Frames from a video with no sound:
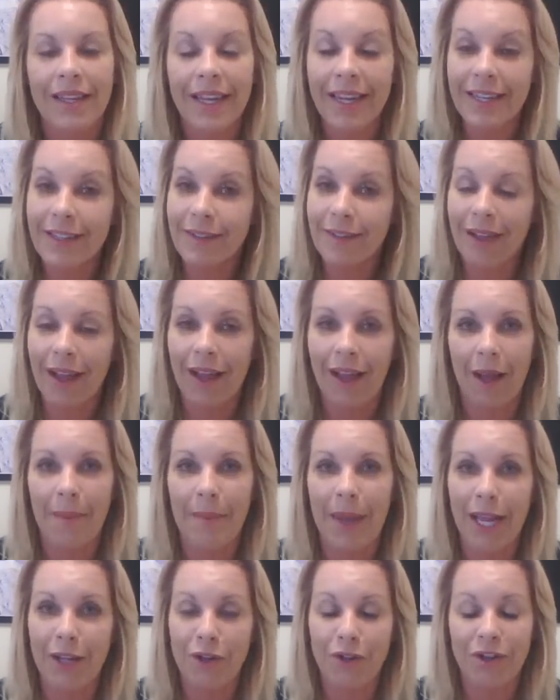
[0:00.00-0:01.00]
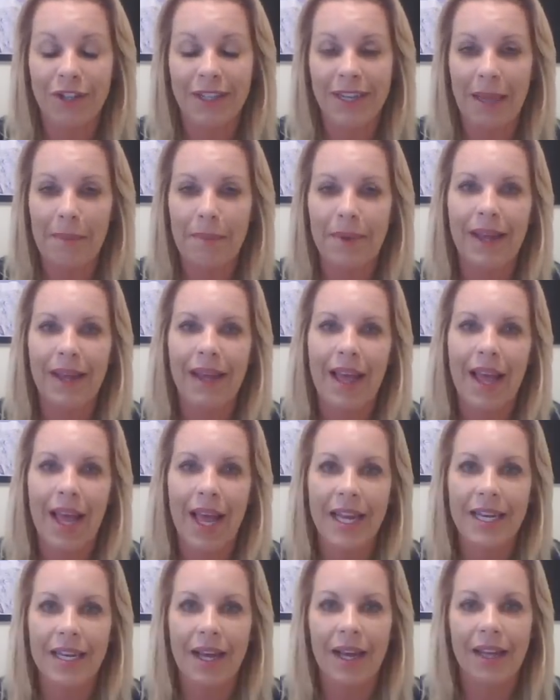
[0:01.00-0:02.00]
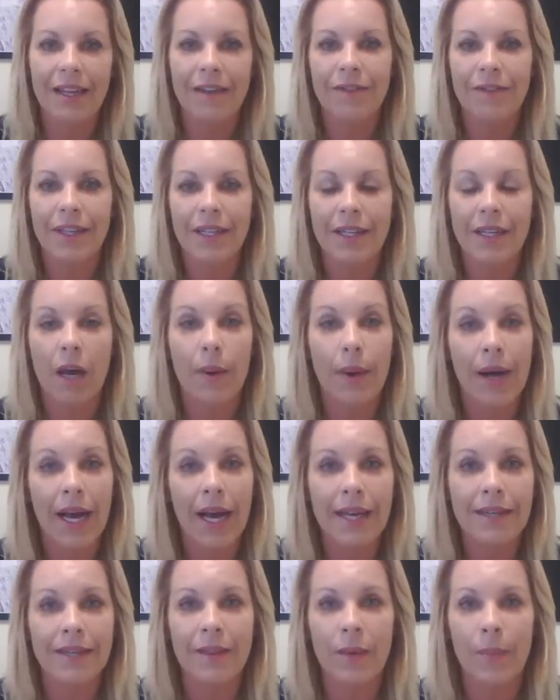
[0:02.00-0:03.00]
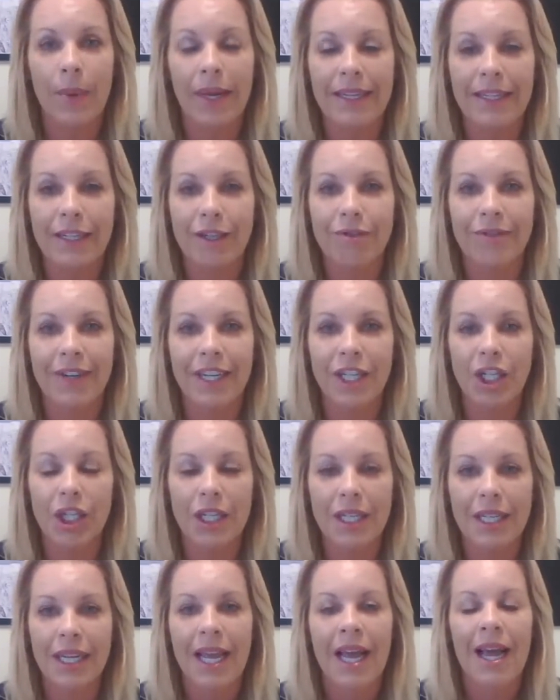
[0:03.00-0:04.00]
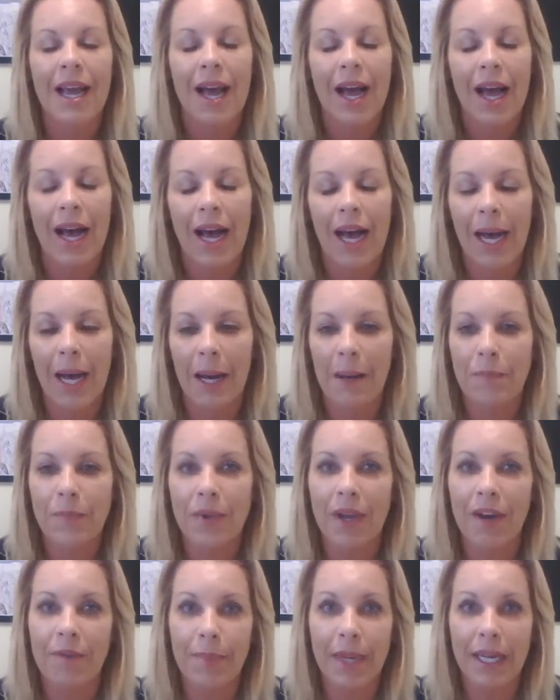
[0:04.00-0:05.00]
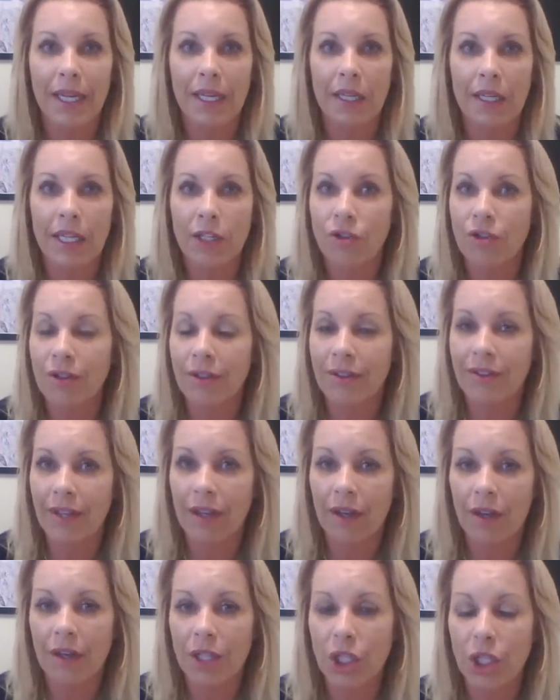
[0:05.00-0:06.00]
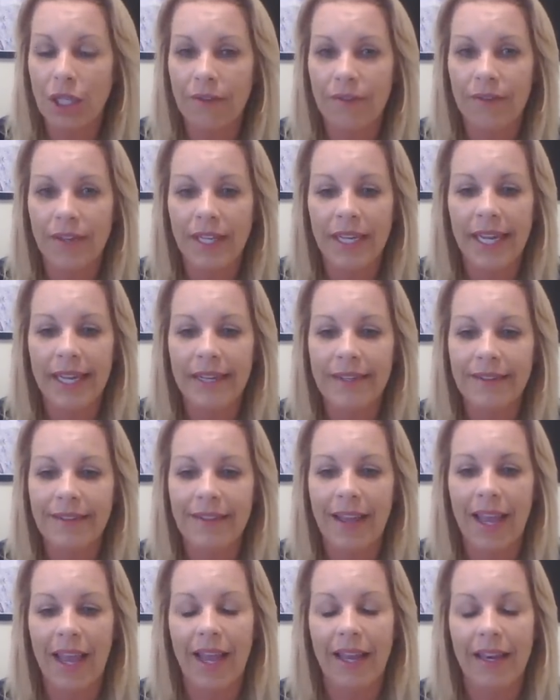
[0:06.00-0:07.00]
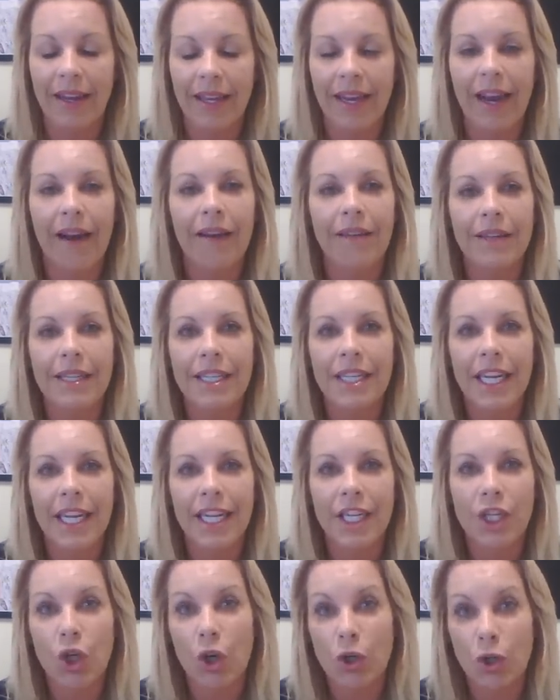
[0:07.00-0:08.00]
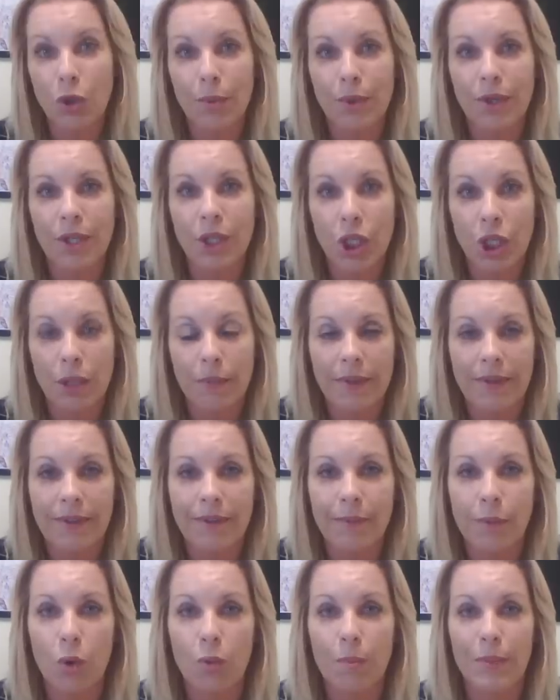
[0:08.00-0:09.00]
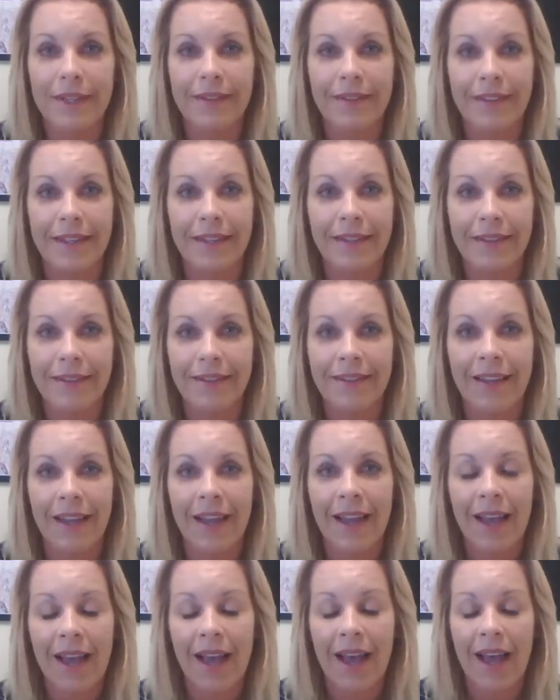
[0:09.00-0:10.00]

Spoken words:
Yes, I'm Andrea Napier, and I live in Lower Hutt in the Wellington region. I've been a lecturer in psychology for years, and I currently teach entrepreneurship and small business.